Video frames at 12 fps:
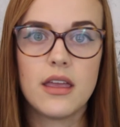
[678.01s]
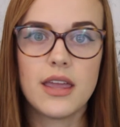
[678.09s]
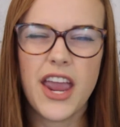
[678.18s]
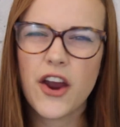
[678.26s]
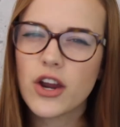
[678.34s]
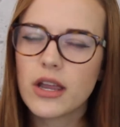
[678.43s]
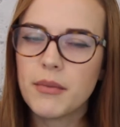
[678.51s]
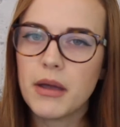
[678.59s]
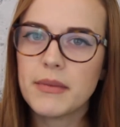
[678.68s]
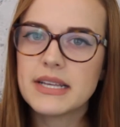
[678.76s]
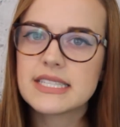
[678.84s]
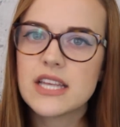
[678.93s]
caring
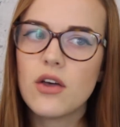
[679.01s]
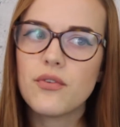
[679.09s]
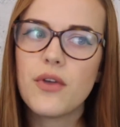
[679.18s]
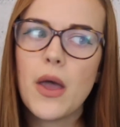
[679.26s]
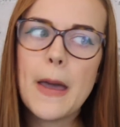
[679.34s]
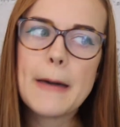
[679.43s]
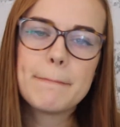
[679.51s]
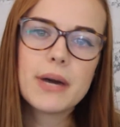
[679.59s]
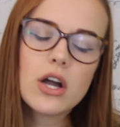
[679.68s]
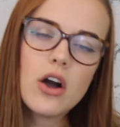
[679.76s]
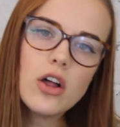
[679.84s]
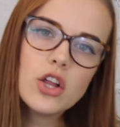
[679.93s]
about myself.
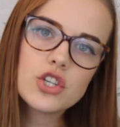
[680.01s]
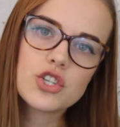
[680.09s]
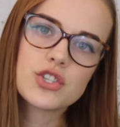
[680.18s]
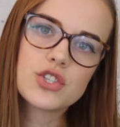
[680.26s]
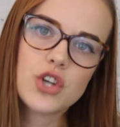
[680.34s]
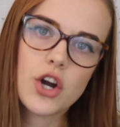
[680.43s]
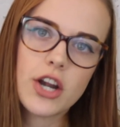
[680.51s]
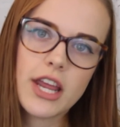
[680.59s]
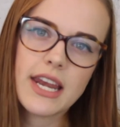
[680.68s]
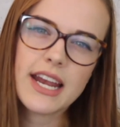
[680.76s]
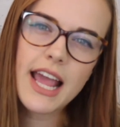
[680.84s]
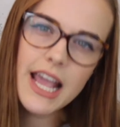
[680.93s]
But college has
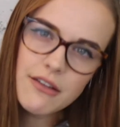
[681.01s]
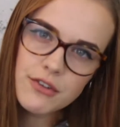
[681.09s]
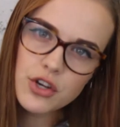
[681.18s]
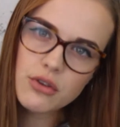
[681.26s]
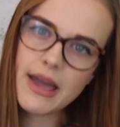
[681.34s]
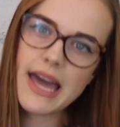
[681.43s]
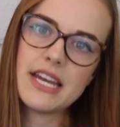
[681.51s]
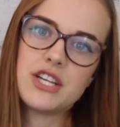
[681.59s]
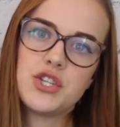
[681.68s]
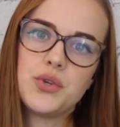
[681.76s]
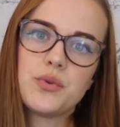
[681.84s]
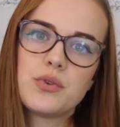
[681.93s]
started, and I have a new
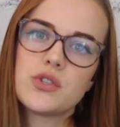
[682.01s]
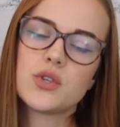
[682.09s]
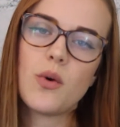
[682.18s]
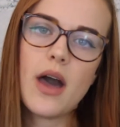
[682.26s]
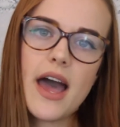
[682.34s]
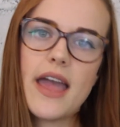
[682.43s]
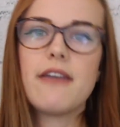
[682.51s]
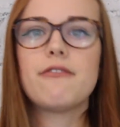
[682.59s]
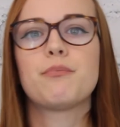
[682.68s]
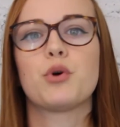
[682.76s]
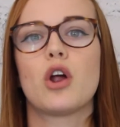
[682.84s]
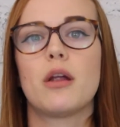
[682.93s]
attitude. So I
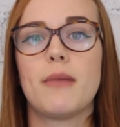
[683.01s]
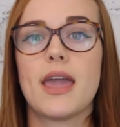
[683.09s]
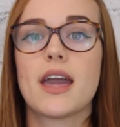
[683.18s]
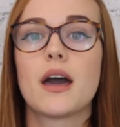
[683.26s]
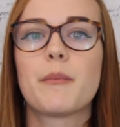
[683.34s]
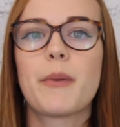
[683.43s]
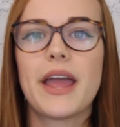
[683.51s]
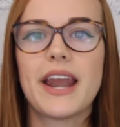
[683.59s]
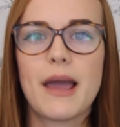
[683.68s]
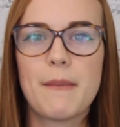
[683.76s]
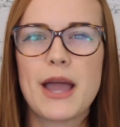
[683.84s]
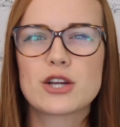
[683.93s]
have put on makeup, and
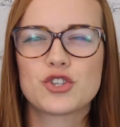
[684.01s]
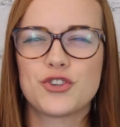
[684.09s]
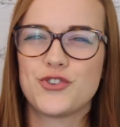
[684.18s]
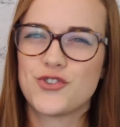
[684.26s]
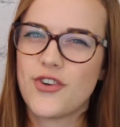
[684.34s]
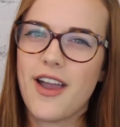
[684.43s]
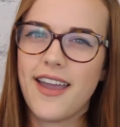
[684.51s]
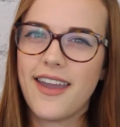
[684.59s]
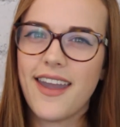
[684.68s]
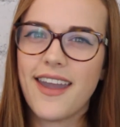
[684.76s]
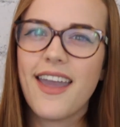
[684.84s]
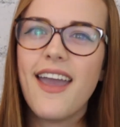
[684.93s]
I'm actually
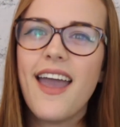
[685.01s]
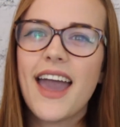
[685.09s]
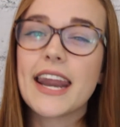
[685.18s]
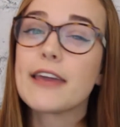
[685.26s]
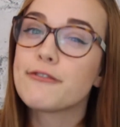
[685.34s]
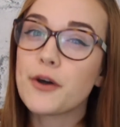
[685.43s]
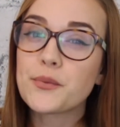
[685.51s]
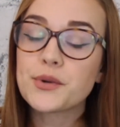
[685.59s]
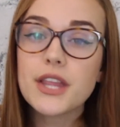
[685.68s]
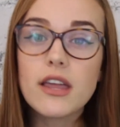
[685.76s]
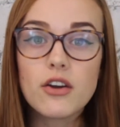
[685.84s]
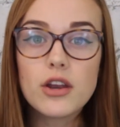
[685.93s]
trying. And I felt
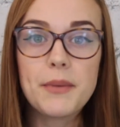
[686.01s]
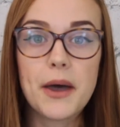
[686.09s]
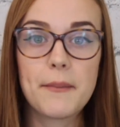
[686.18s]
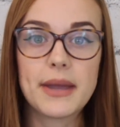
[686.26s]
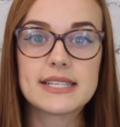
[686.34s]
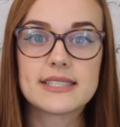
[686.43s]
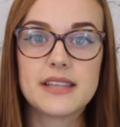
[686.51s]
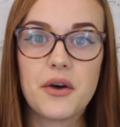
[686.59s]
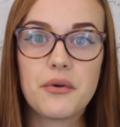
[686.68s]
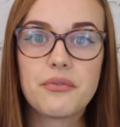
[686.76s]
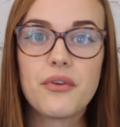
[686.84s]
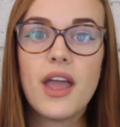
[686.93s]
really good about
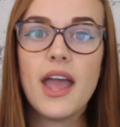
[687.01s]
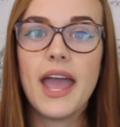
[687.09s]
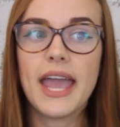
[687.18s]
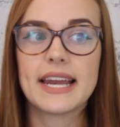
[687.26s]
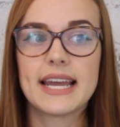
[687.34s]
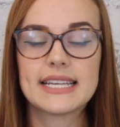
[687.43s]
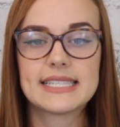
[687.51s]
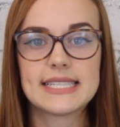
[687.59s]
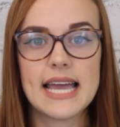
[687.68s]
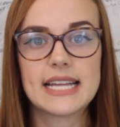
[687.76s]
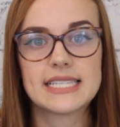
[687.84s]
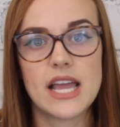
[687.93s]
myself. And I
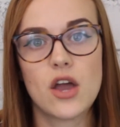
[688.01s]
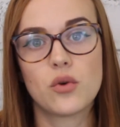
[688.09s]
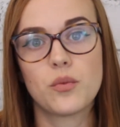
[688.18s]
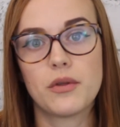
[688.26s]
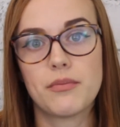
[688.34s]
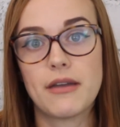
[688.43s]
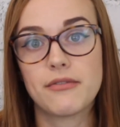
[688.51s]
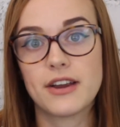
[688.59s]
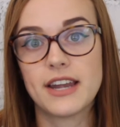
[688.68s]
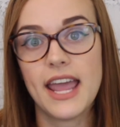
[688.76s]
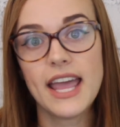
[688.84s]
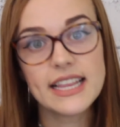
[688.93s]
sat down with my
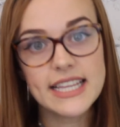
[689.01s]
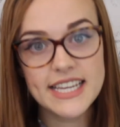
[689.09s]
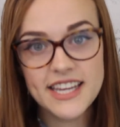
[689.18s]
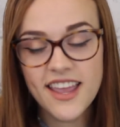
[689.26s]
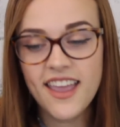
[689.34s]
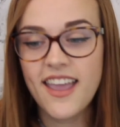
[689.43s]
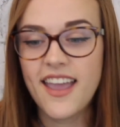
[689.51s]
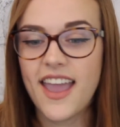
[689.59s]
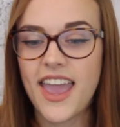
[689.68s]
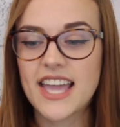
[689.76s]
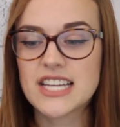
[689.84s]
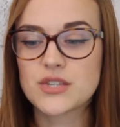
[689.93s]
friend Ellen,
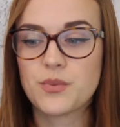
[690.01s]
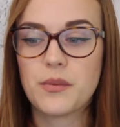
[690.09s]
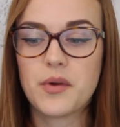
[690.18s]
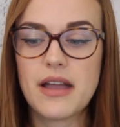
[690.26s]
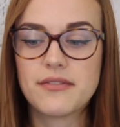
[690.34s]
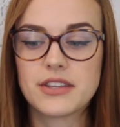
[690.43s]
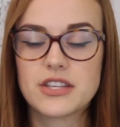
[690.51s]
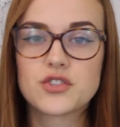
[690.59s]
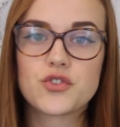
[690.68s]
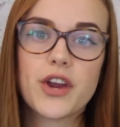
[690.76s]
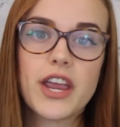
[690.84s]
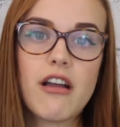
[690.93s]
and we were having
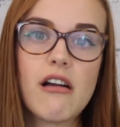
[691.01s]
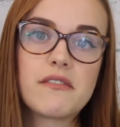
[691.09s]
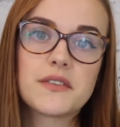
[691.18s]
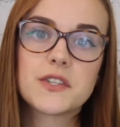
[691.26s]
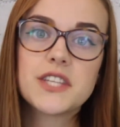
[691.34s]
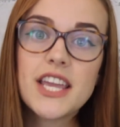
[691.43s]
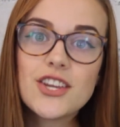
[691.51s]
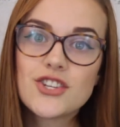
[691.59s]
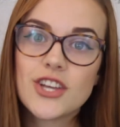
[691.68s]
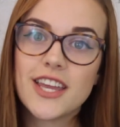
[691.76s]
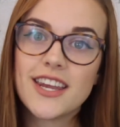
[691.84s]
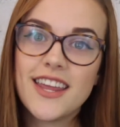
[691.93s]
this great
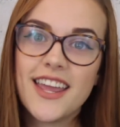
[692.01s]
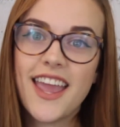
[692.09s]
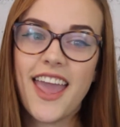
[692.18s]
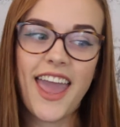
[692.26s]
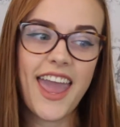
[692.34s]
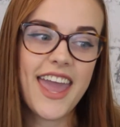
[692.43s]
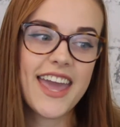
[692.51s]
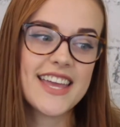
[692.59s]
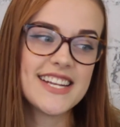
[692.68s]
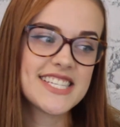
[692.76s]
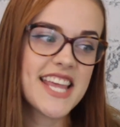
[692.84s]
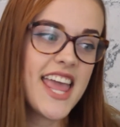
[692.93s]
conversation,
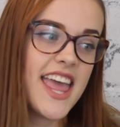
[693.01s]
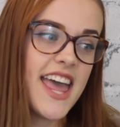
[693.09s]
and